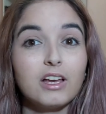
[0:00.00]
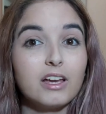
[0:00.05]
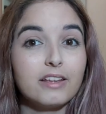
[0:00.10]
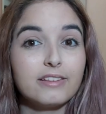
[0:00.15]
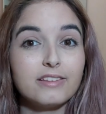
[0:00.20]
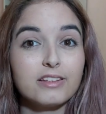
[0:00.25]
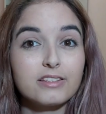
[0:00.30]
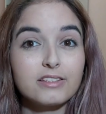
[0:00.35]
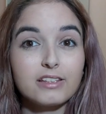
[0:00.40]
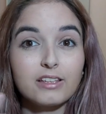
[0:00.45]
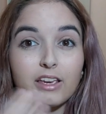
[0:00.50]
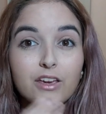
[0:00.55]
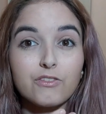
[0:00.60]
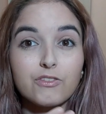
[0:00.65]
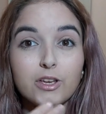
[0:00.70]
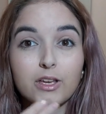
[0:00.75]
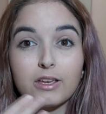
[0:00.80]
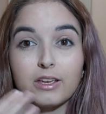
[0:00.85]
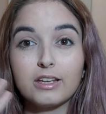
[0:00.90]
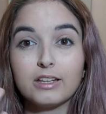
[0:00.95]
it doesn't give
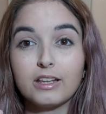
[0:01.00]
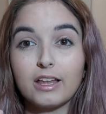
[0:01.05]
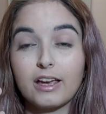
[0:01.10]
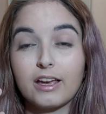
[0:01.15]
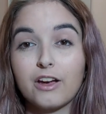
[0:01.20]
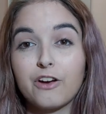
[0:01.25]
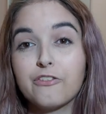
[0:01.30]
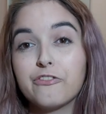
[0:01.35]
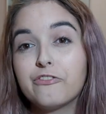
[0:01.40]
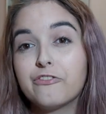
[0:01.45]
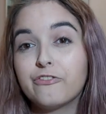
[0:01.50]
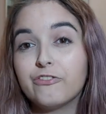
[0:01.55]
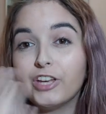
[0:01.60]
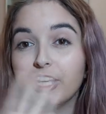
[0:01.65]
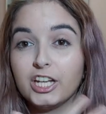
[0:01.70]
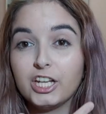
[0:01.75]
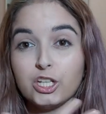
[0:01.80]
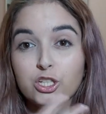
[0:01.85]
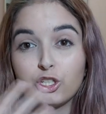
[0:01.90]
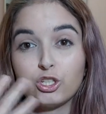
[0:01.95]
me like a
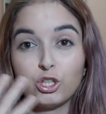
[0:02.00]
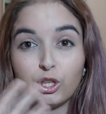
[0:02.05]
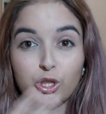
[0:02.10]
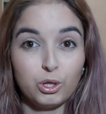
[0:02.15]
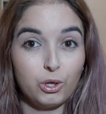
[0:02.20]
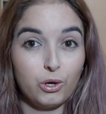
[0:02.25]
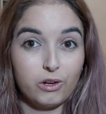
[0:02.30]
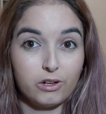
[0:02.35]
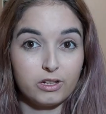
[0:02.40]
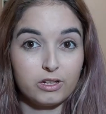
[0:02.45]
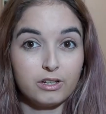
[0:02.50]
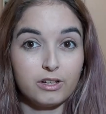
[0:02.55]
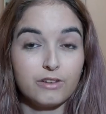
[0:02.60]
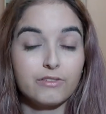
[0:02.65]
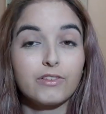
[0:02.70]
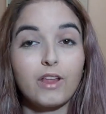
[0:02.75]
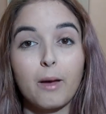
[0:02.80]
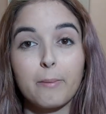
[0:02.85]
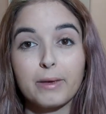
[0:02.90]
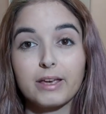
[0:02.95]
finished look, if
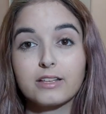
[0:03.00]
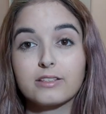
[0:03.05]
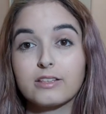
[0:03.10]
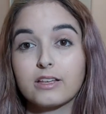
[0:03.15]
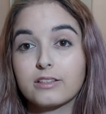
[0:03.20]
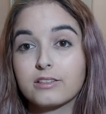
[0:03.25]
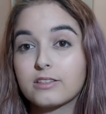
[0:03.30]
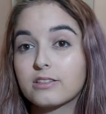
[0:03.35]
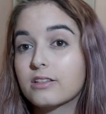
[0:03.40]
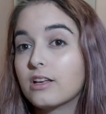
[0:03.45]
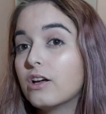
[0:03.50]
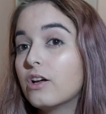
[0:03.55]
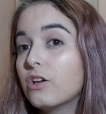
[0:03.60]
that makes sense.